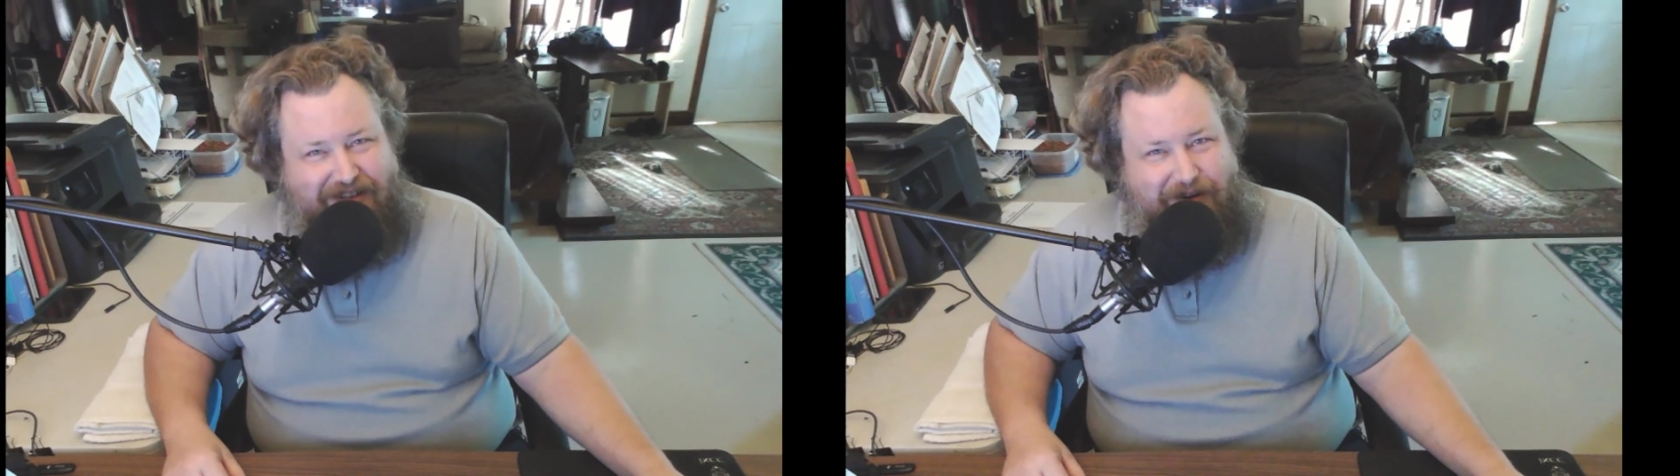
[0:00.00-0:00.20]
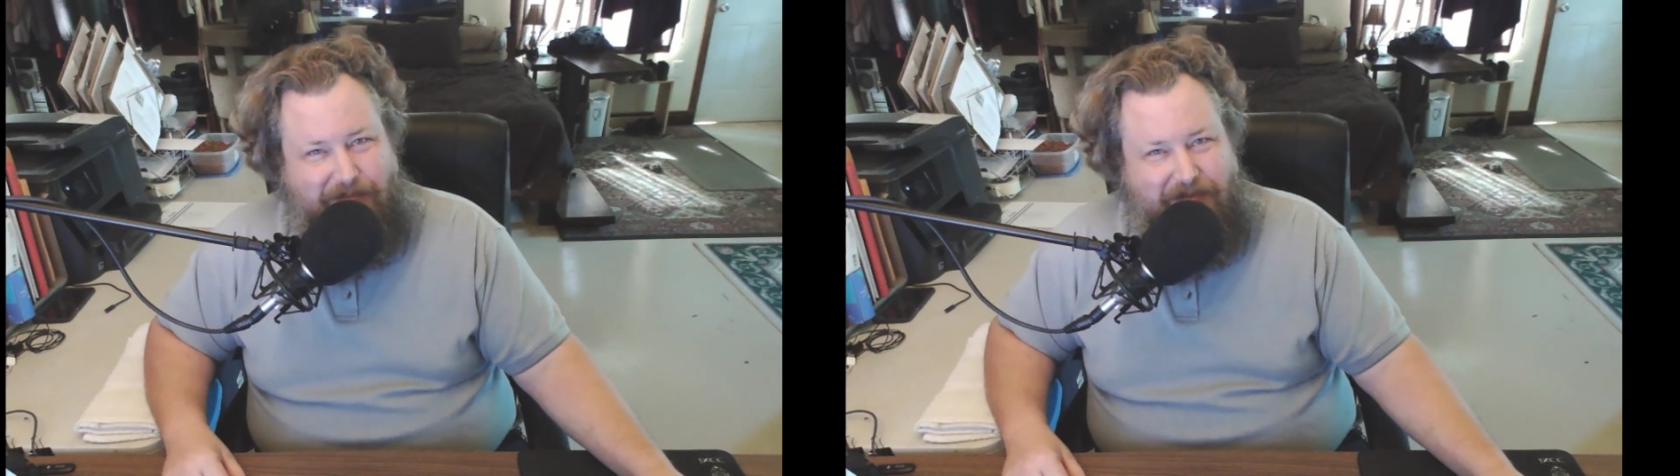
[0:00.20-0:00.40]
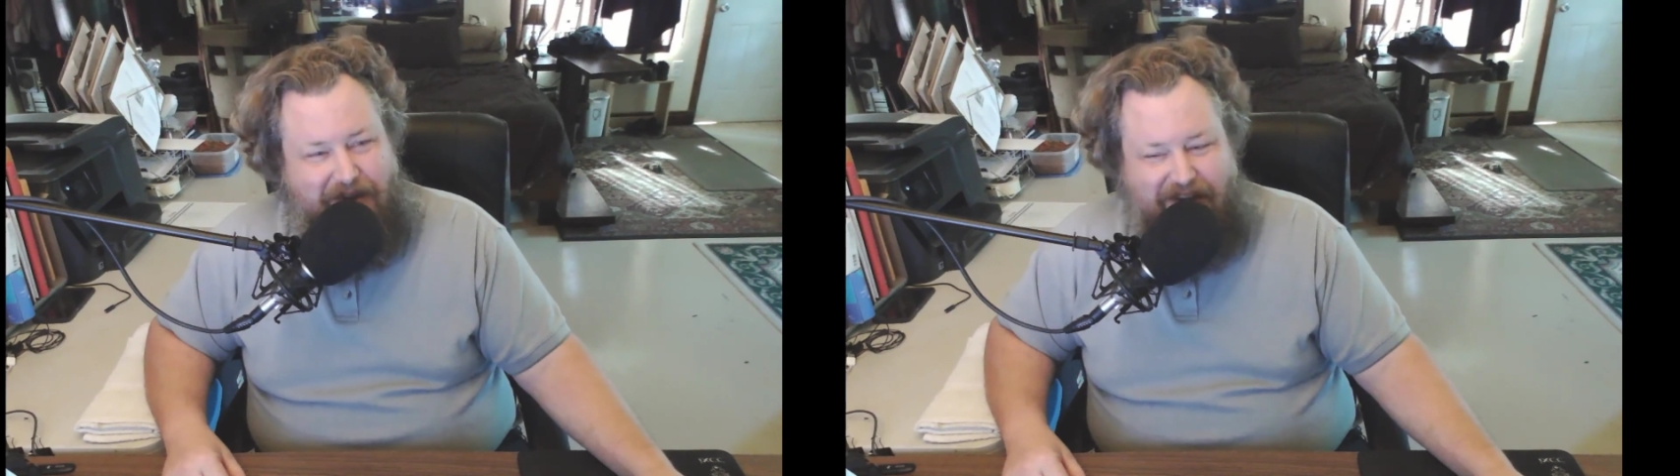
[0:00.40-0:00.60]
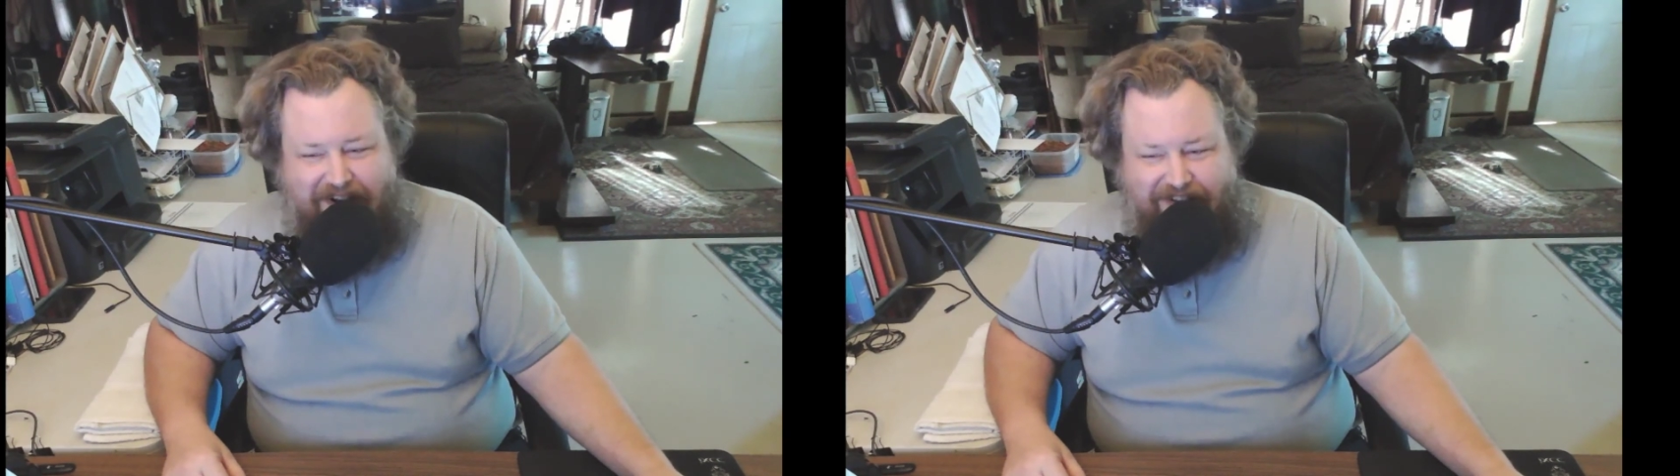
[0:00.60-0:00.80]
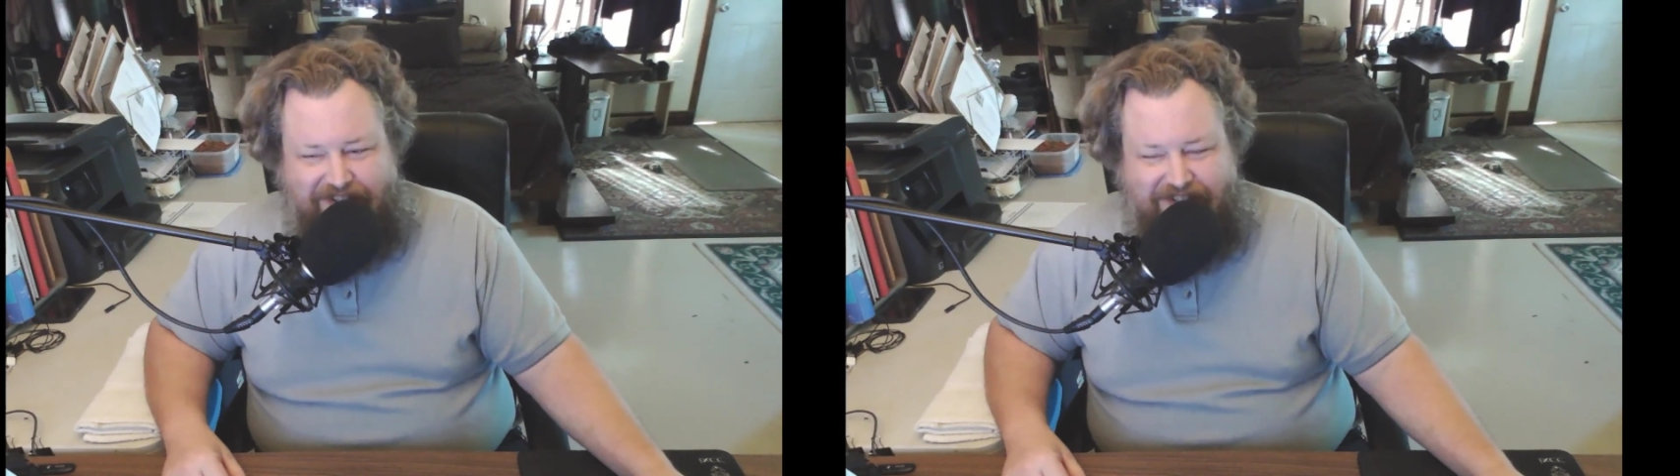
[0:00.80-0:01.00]
So
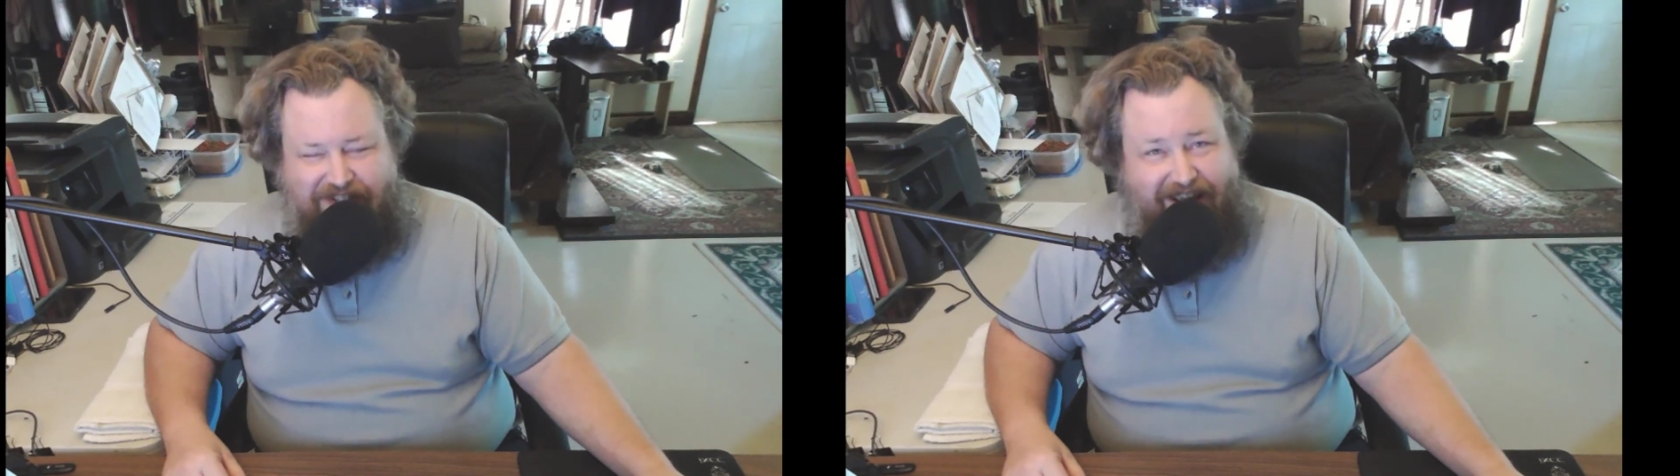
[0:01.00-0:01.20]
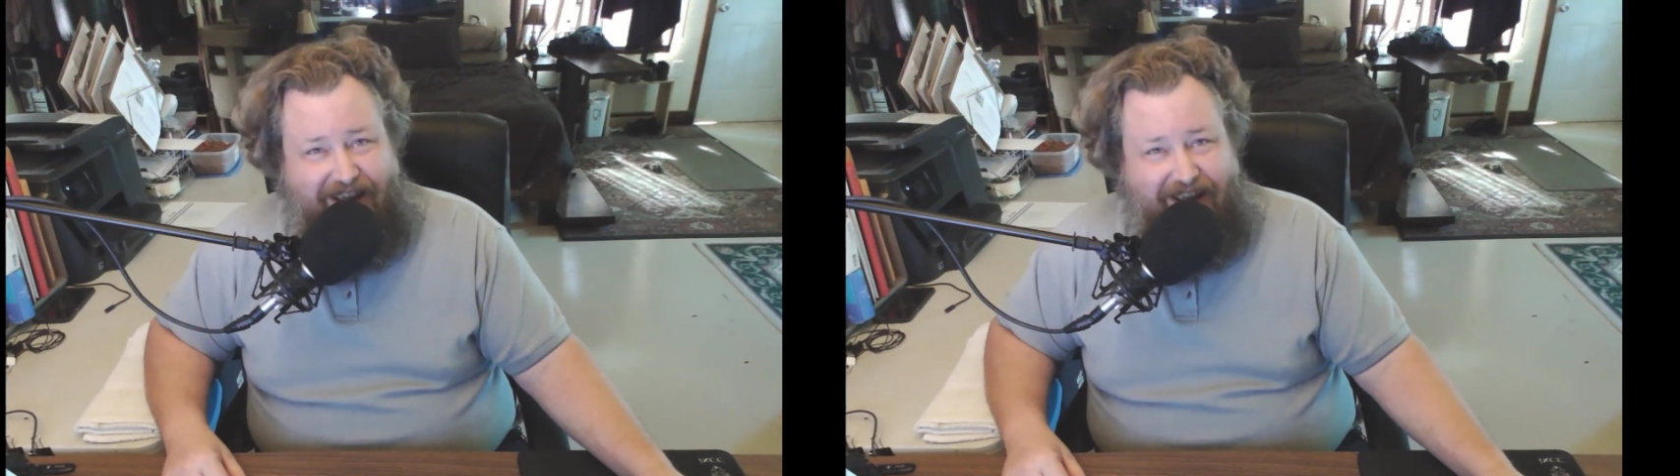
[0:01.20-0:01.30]
I'll just say,